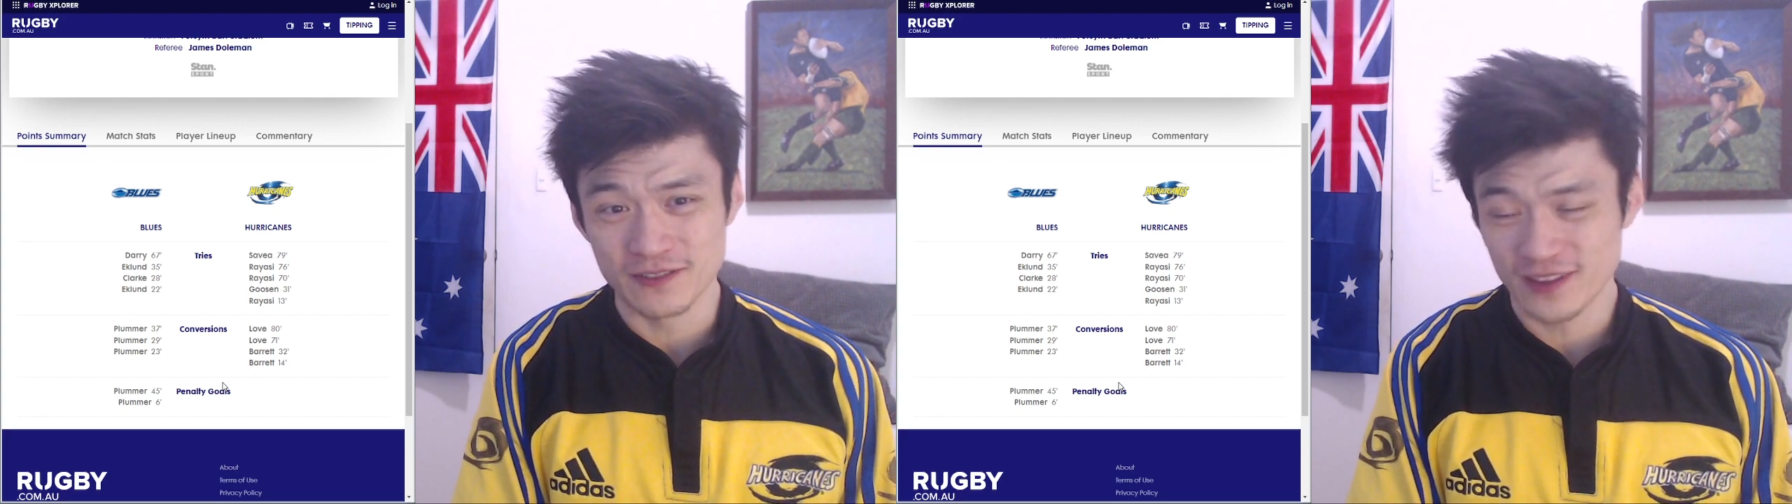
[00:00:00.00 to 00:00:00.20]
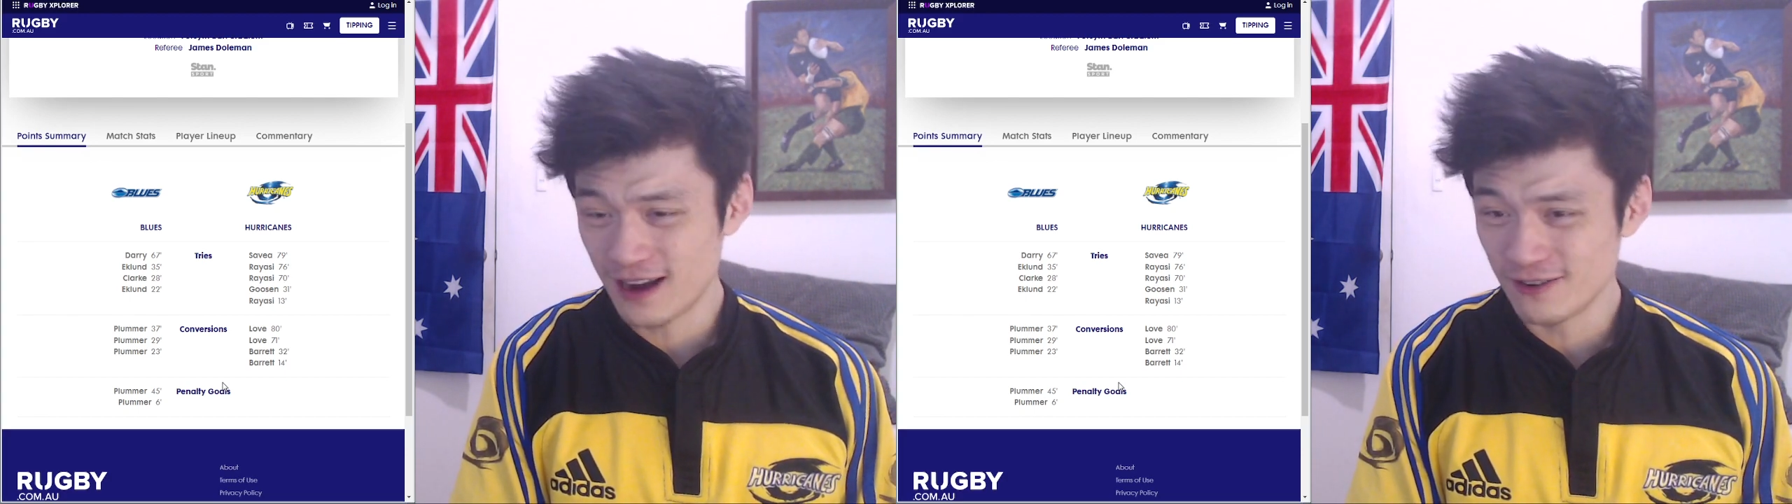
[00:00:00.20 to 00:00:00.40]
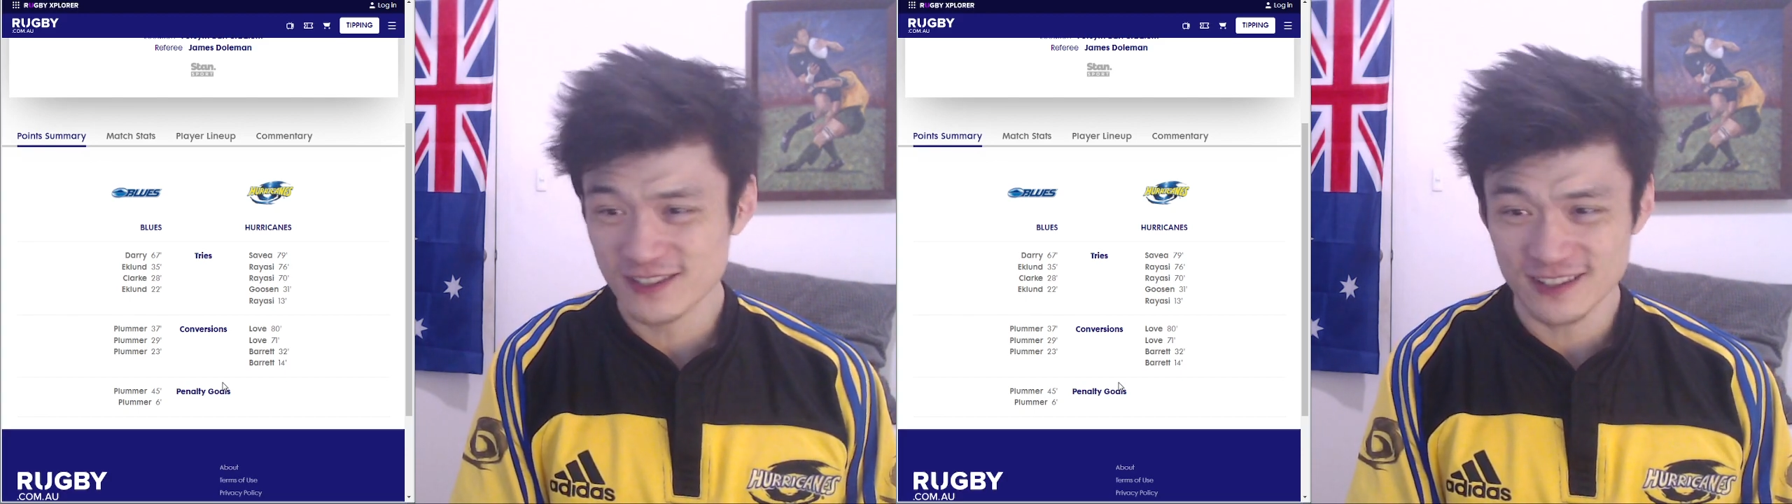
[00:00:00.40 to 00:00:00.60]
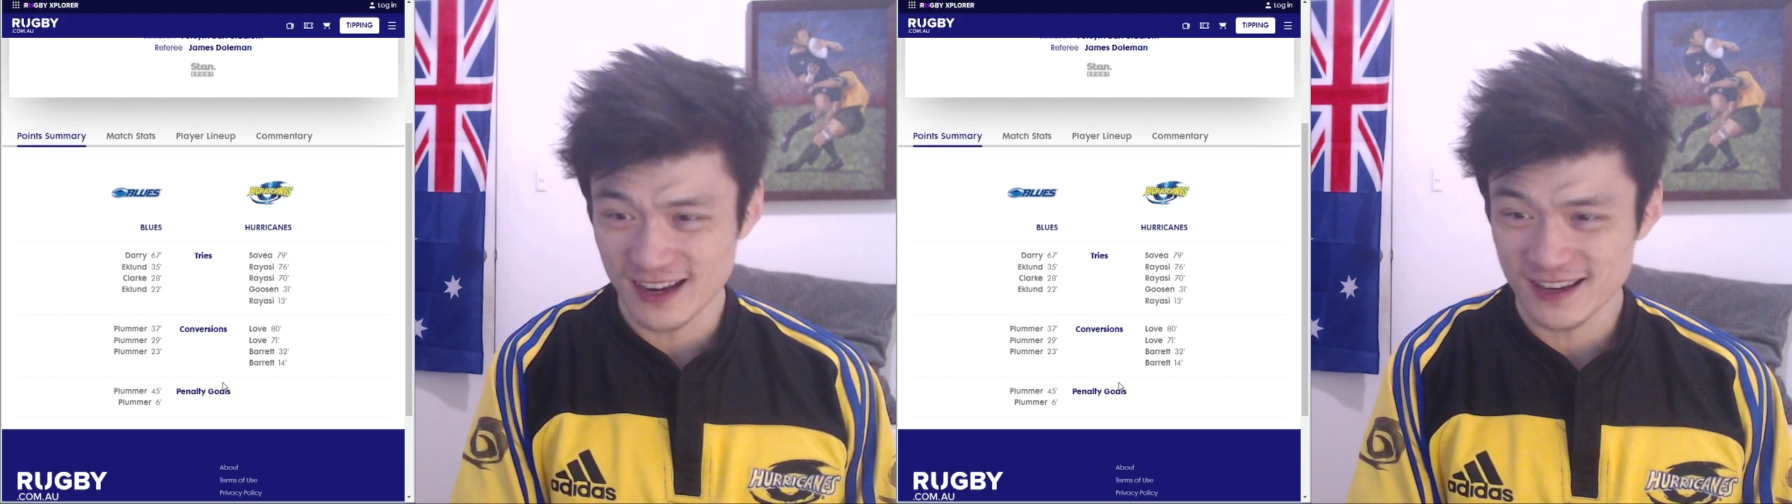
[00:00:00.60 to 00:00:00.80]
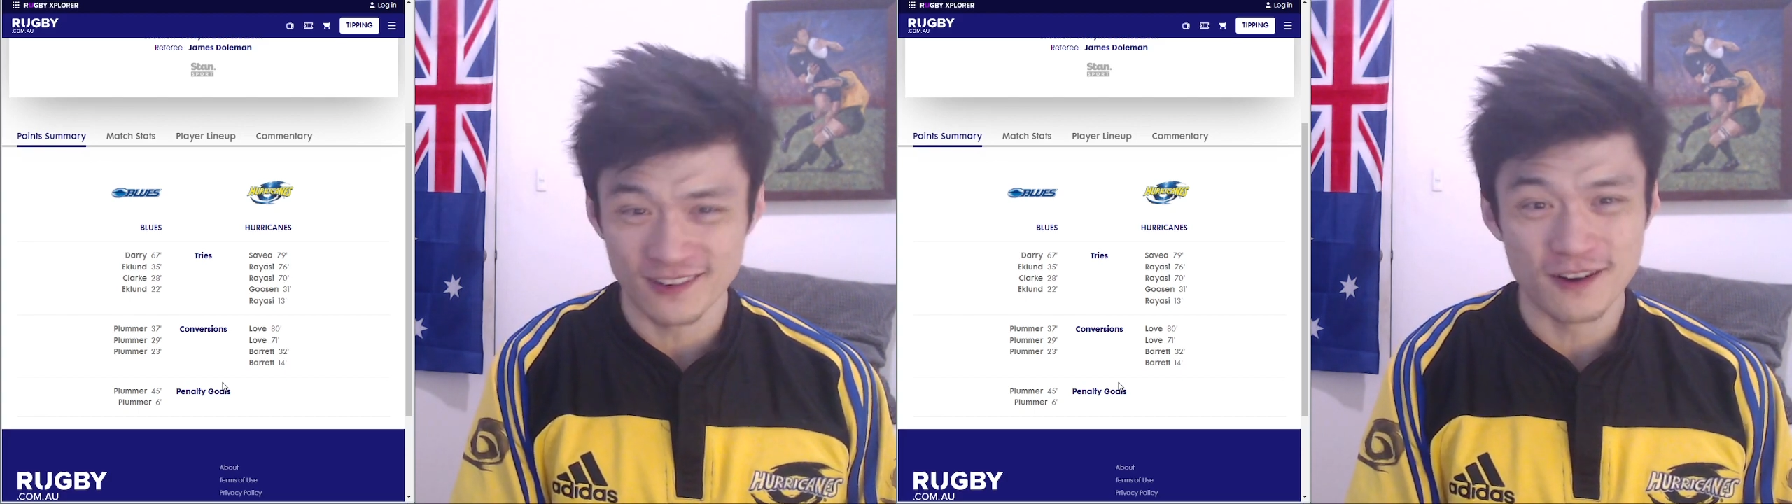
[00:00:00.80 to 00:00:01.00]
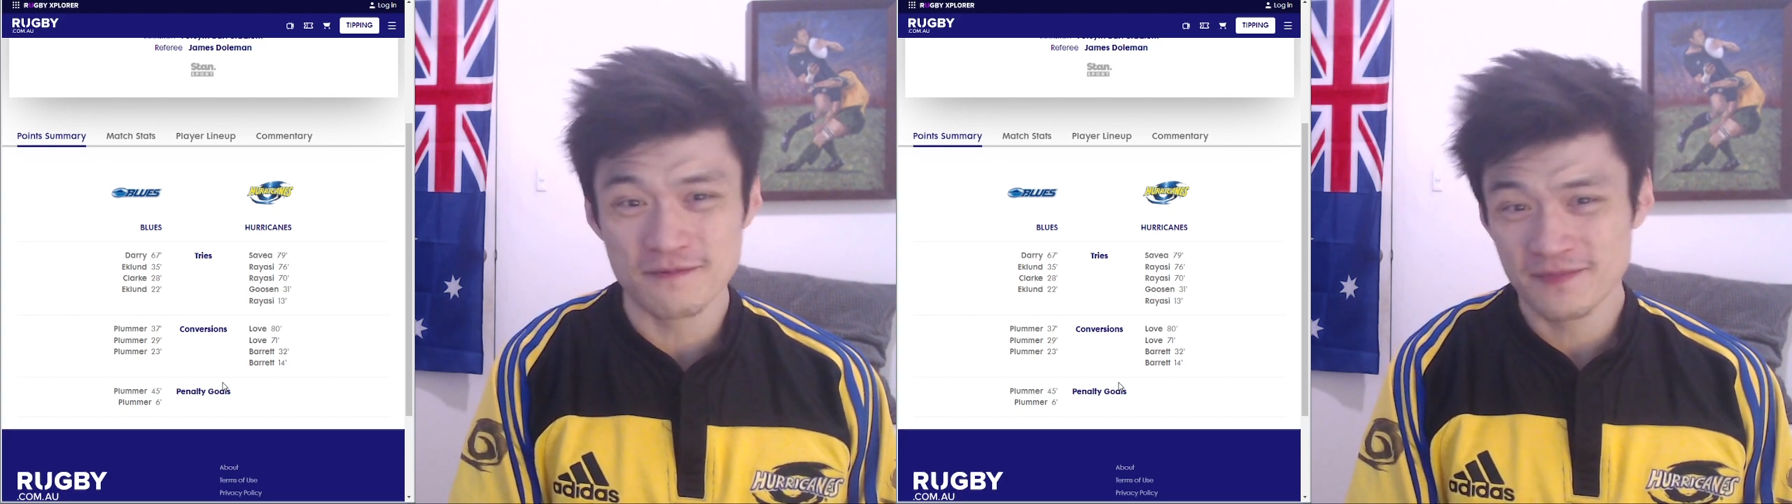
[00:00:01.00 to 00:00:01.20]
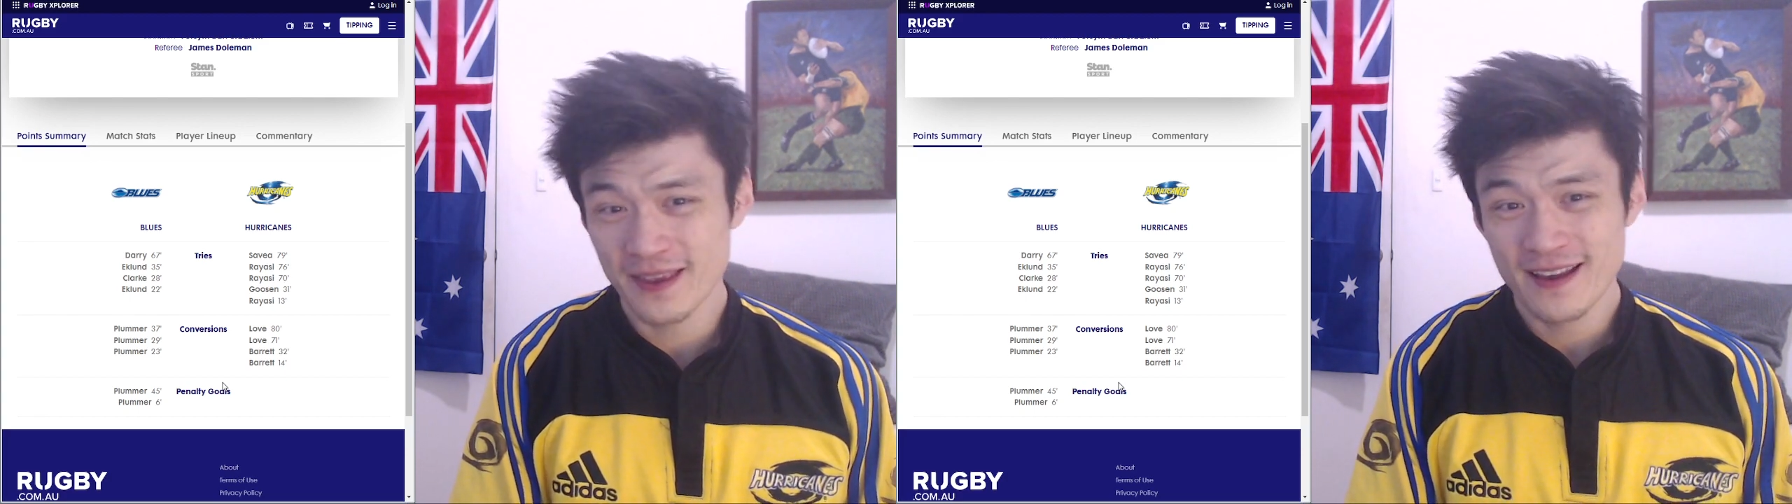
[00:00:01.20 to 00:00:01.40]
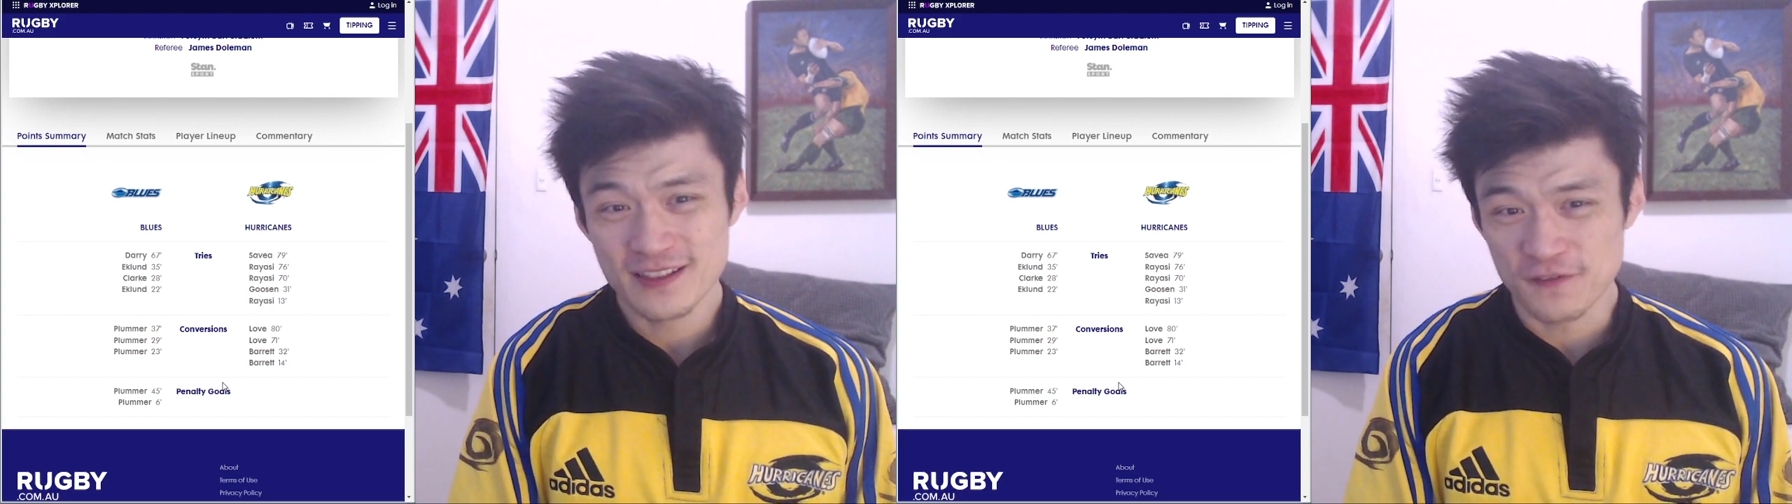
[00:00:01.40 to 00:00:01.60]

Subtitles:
That was like, the